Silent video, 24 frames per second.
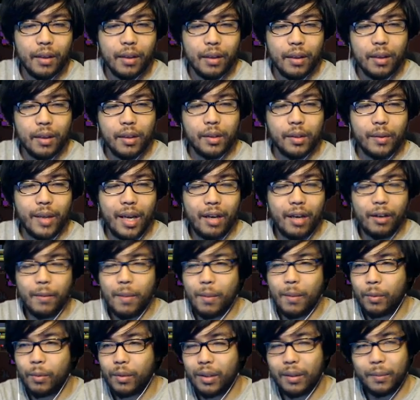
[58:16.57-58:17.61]
So yeah,
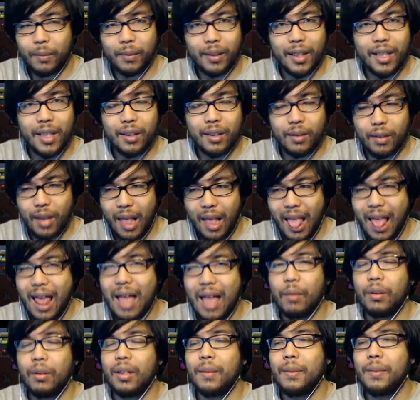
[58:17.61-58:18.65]
remember we're
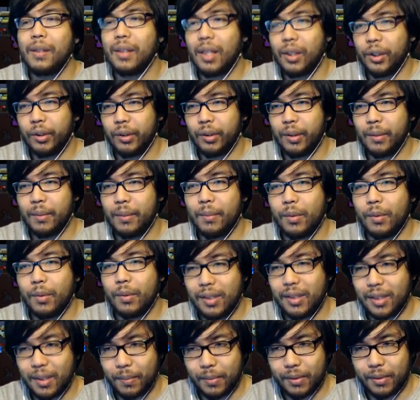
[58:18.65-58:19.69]
gonna be live streaming most of
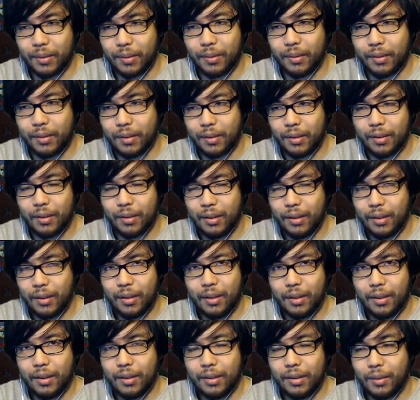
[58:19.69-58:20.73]
these episodes.
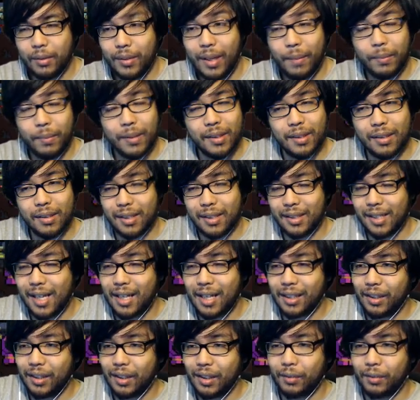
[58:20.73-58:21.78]
So yep, this is
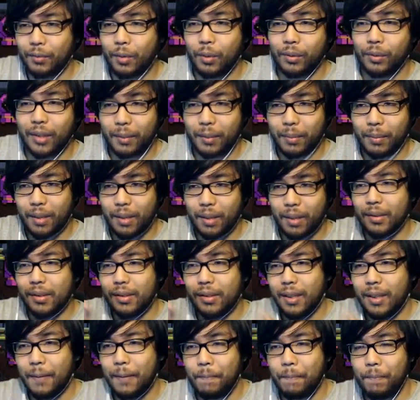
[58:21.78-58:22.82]
exactly like a roguelike Pompous.
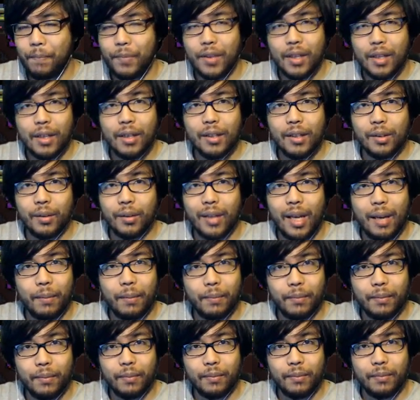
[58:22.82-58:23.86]
Yep. So yeah,
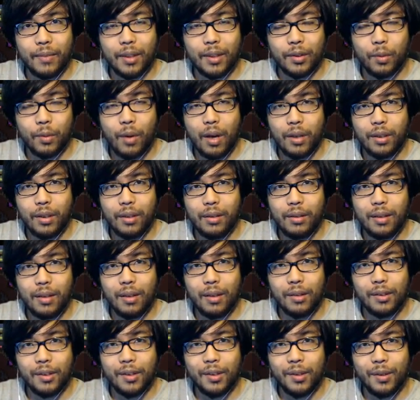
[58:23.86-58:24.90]
thanks for watching. I'll
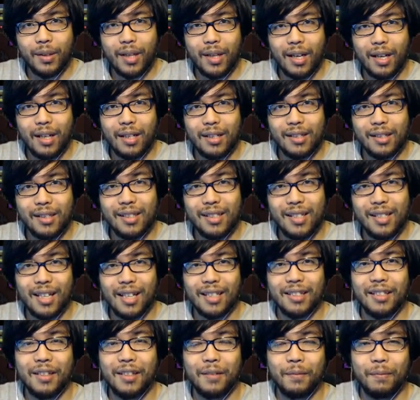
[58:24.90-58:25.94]
see you guys next
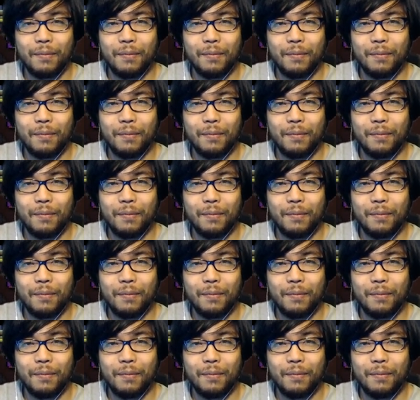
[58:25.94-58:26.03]
time.